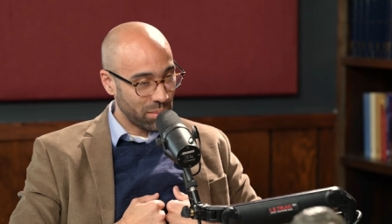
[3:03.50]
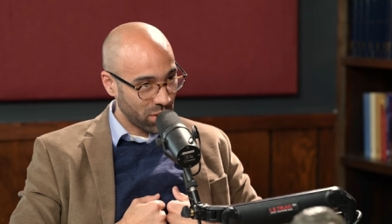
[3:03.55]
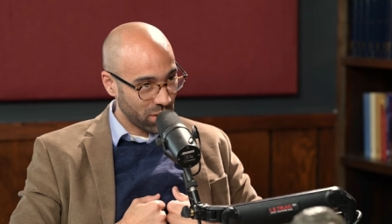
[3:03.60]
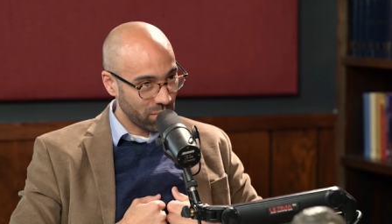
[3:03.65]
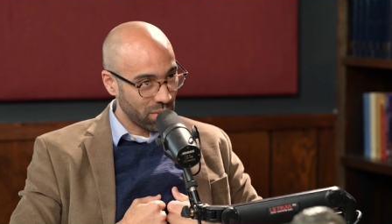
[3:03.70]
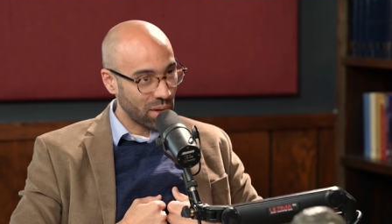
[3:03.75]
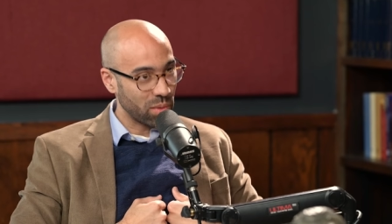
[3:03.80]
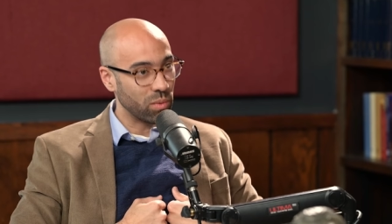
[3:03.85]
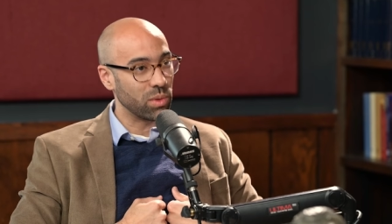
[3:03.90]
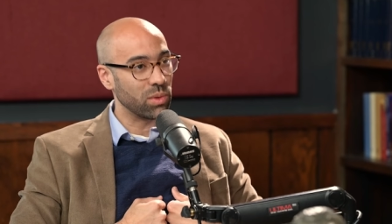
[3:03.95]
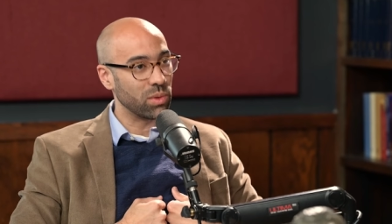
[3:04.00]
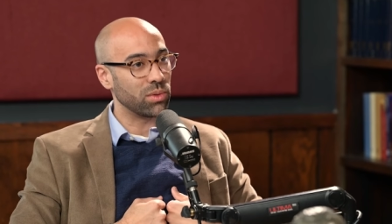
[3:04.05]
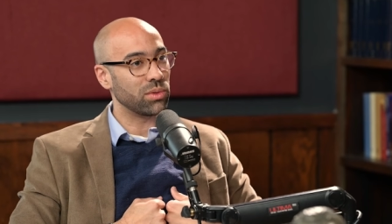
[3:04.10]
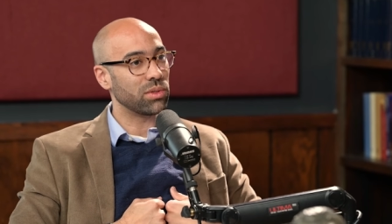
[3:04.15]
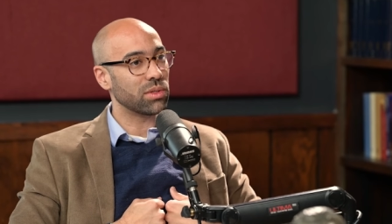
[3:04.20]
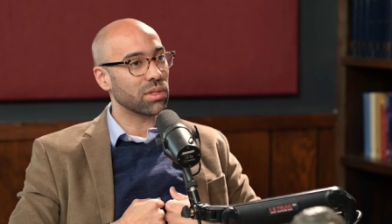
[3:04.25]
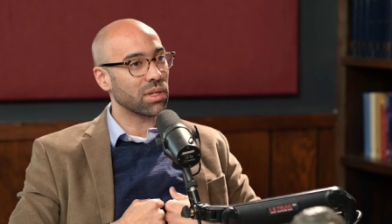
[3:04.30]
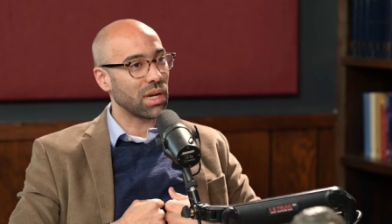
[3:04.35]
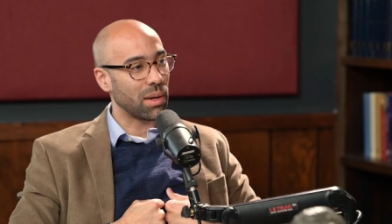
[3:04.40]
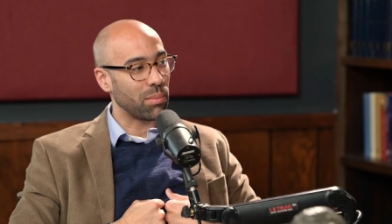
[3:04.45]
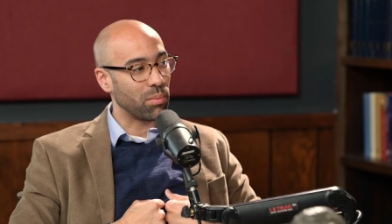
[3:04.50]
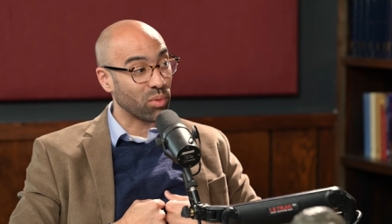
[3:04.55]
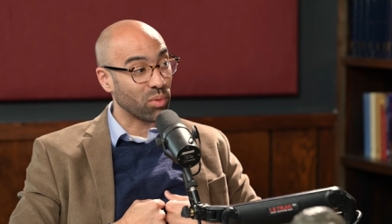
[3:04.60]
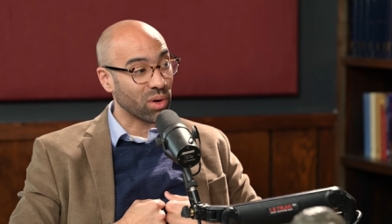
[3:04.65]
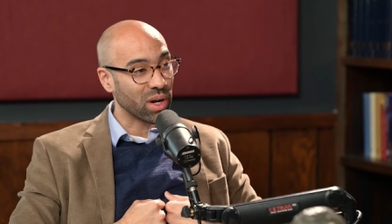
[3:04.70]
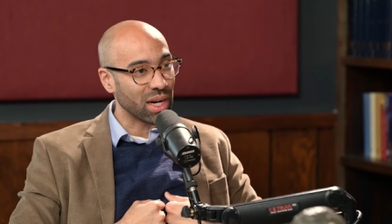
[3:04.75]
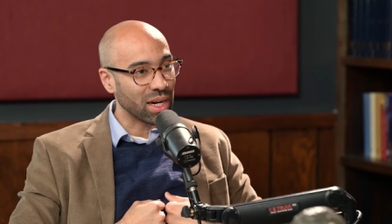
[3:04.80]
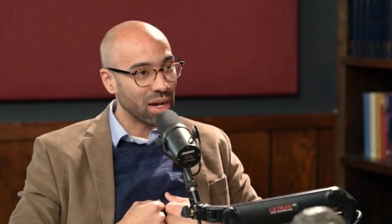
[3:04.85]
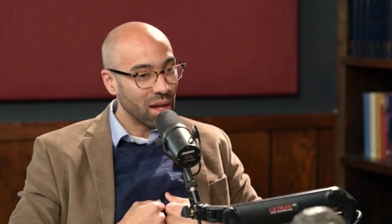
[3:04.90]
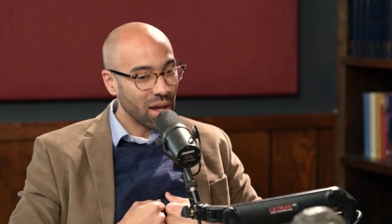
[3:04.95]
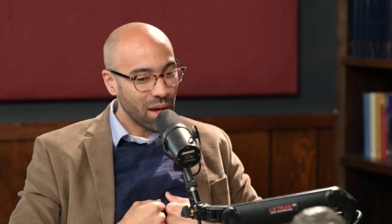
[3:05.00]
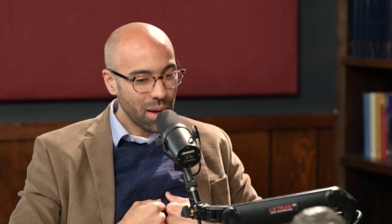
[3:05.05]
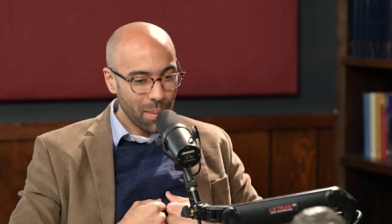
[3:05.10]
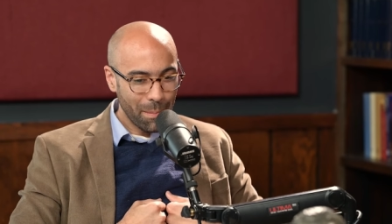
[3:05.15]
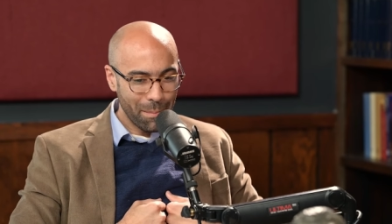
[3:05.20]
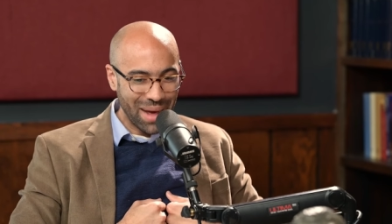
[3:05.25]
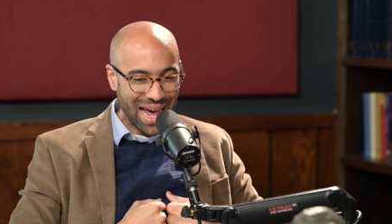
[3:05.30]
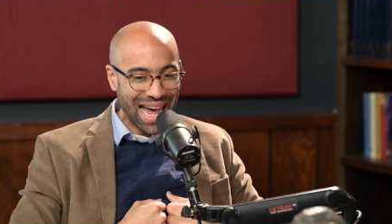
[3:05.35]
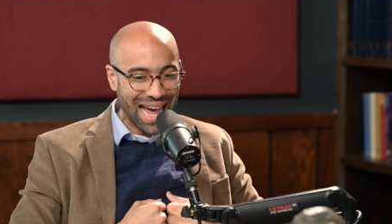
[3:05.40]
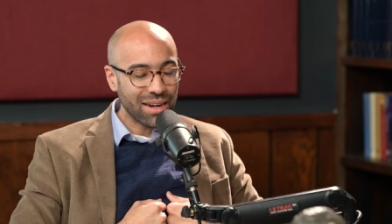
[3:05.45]
I bring my wounds and I bring
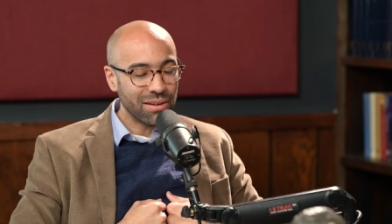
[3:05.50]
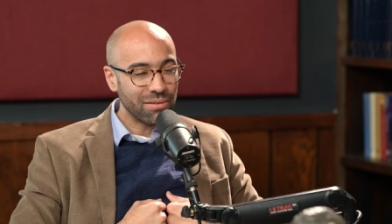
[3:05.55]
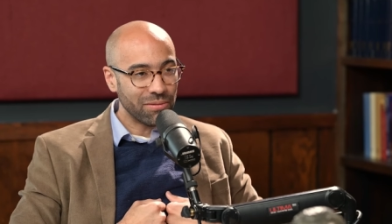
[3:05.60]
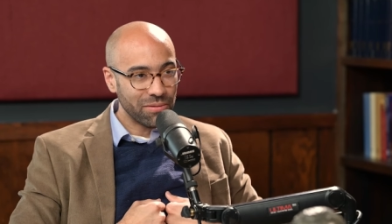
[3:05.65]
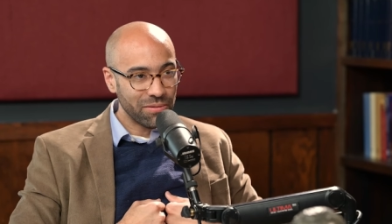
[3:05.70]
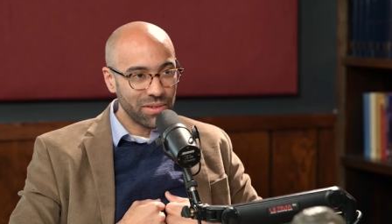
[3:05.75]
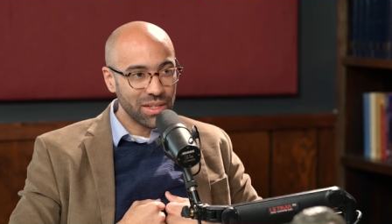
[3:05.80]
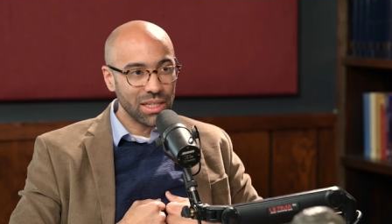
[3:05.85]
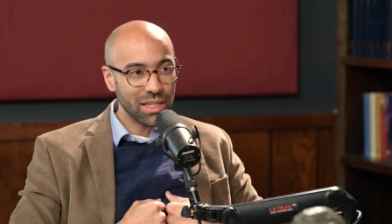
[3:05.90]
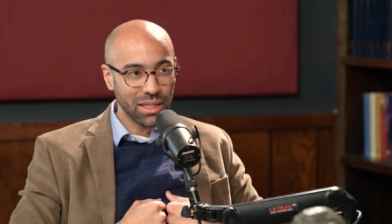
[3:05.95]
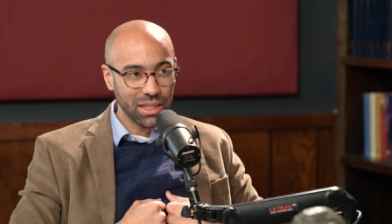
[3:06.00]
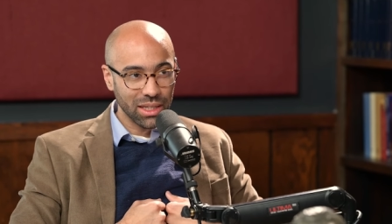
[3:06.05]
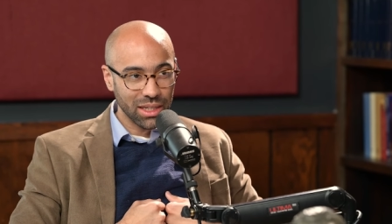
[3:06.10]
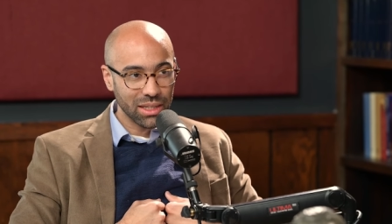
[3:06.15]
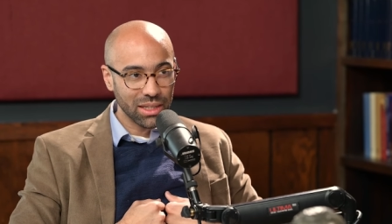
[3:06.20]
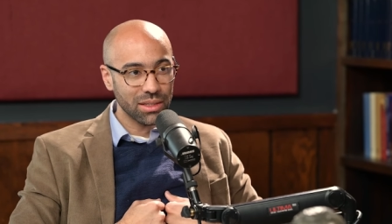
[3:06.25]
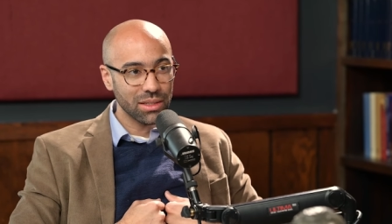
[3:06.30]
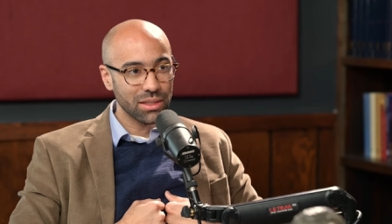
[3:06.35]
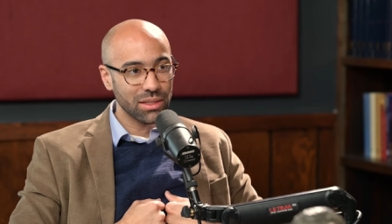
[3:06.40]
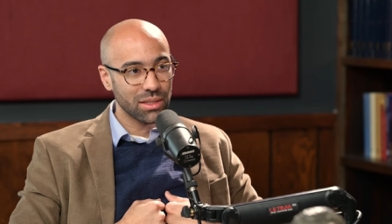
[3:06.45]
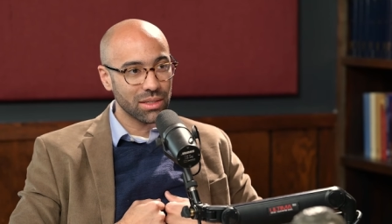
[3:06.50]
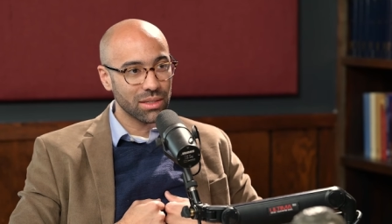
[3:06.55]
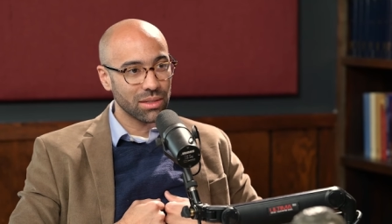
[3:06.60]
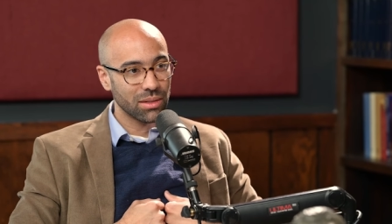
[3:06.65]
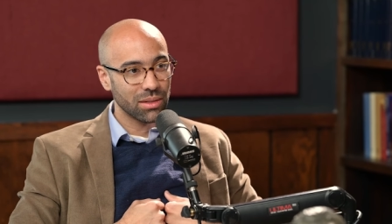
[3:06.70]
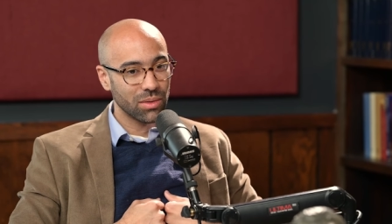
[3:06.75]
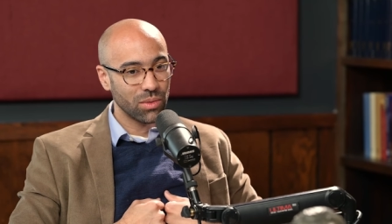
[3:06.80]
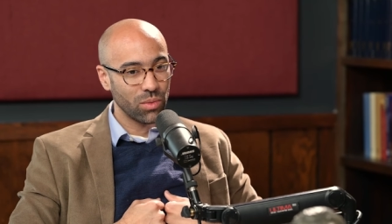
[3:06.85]
bad feelings